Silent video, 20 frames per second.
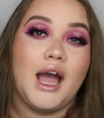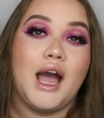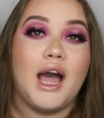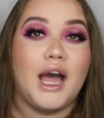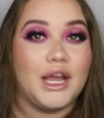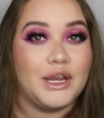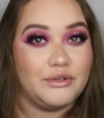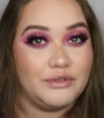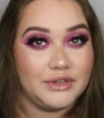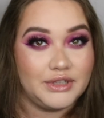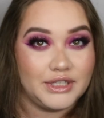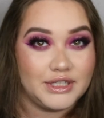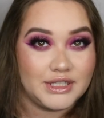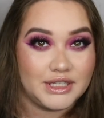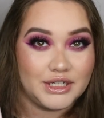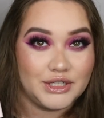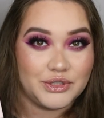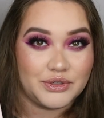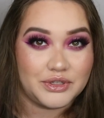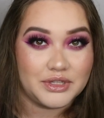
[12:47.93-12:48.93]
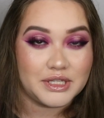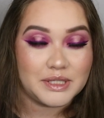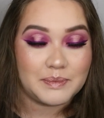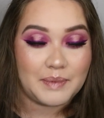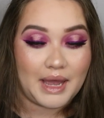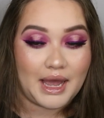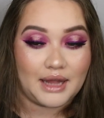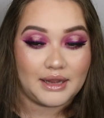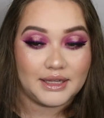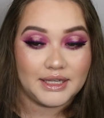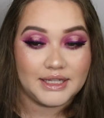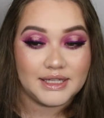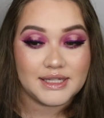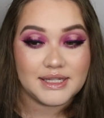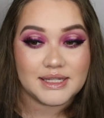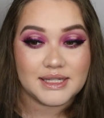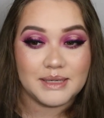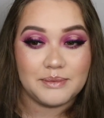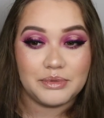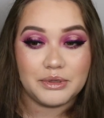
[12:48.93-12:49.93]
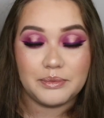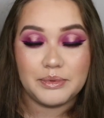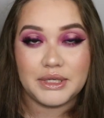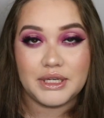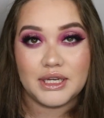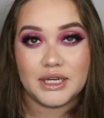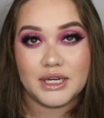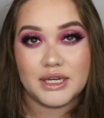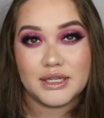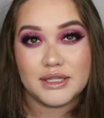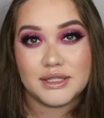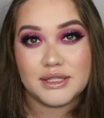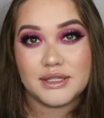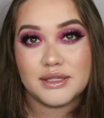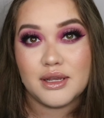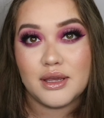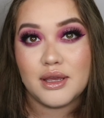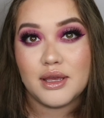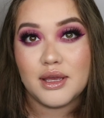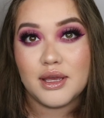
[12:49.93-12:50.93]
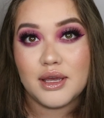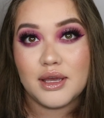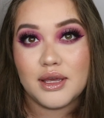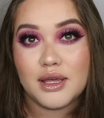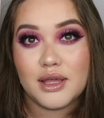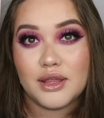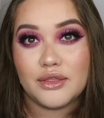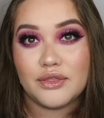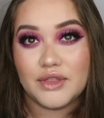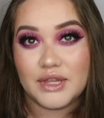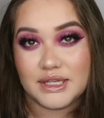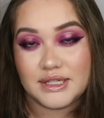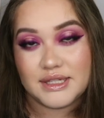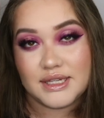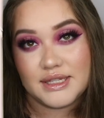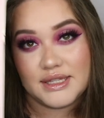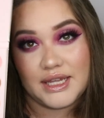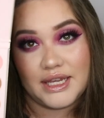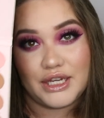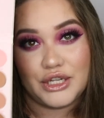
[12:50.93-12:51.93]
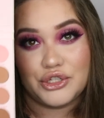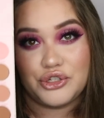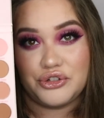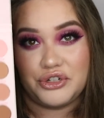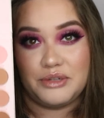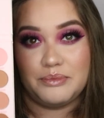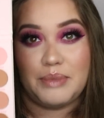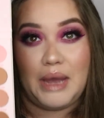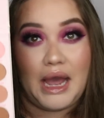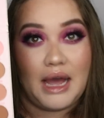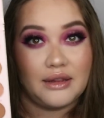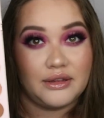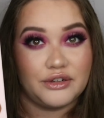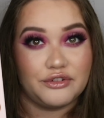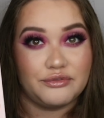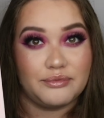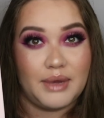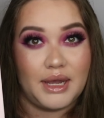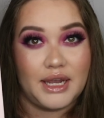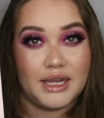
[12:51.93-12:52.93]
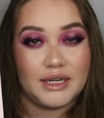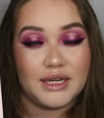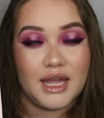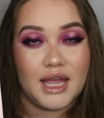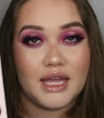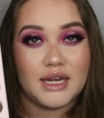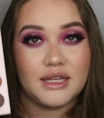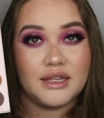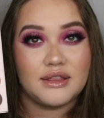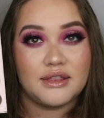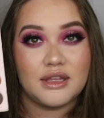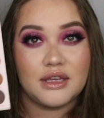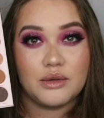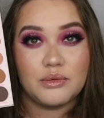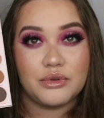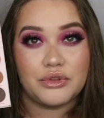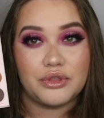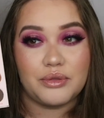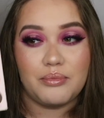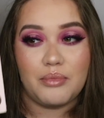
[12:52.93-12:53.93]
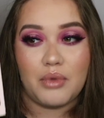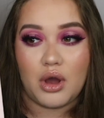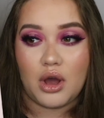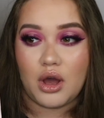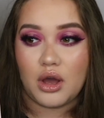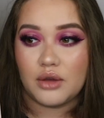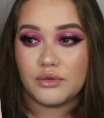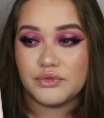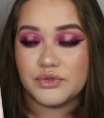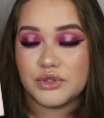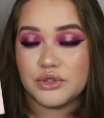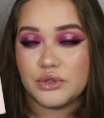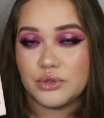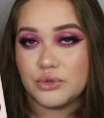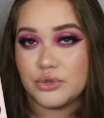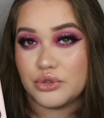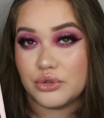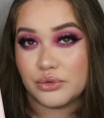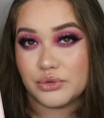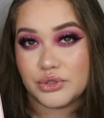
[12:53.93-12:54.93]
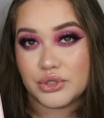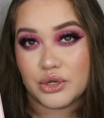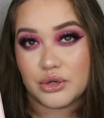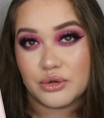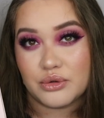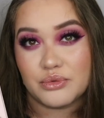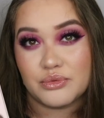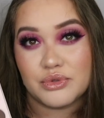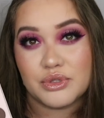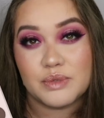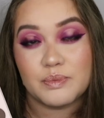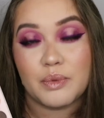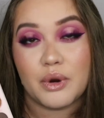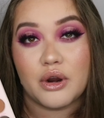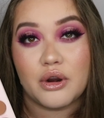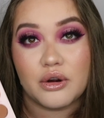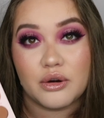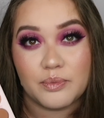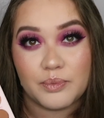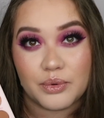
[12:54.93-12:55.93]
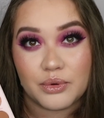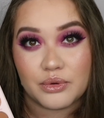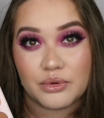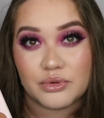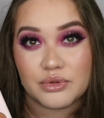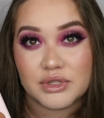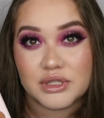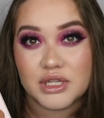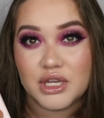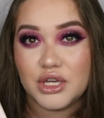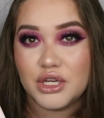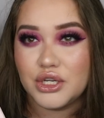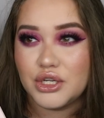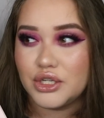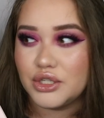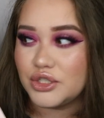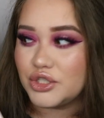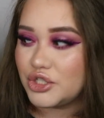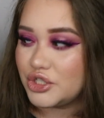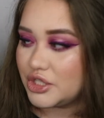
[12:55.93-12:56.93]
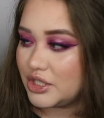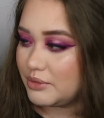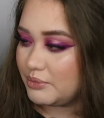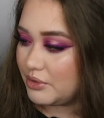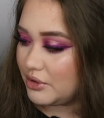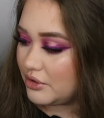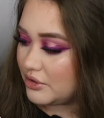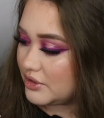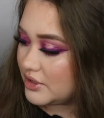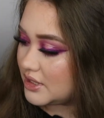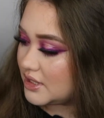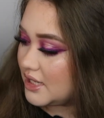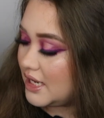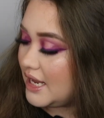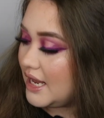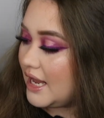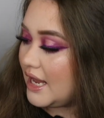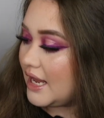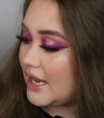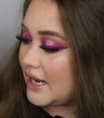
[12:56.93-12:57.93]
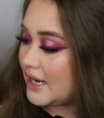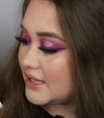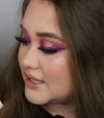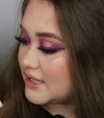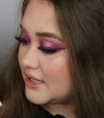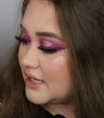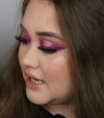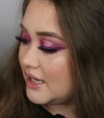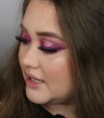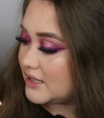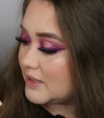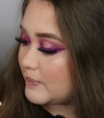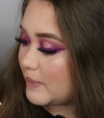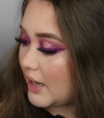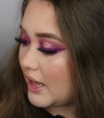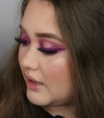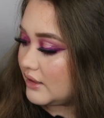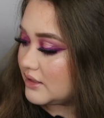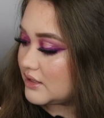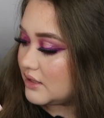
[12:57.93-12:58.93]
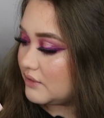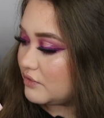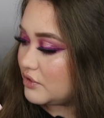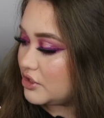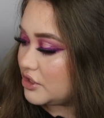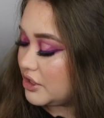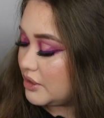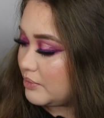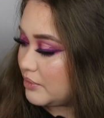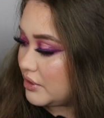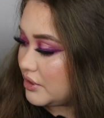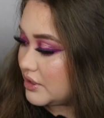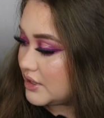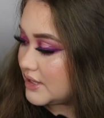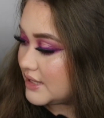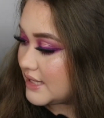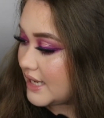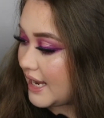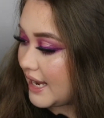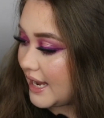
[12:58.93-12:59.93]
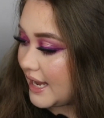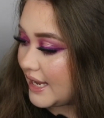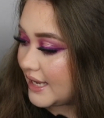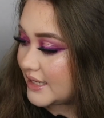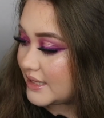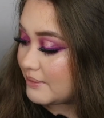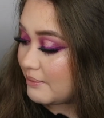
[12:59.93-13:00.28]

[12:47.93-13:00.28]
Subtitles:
I really did enjoy this palette simply because this is like a dream palette of mine. Anything with mauves, neutral tones, purples, shimmers. It has a nice balance of shimmers and